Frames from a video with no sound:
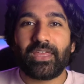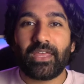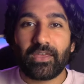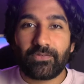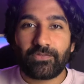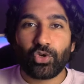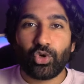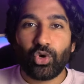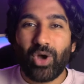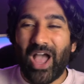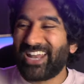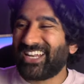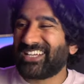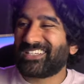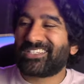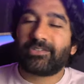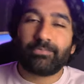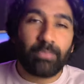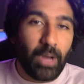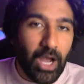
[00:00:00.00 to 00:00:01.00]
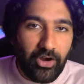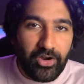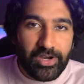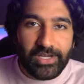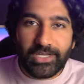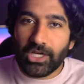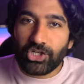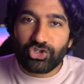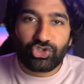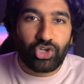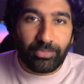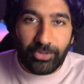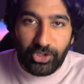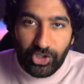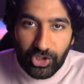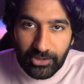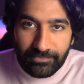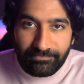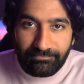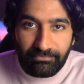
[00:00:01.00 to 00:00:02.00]
If you're an aspiring
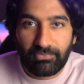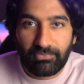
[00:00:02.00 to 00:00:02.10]
entrepreneur,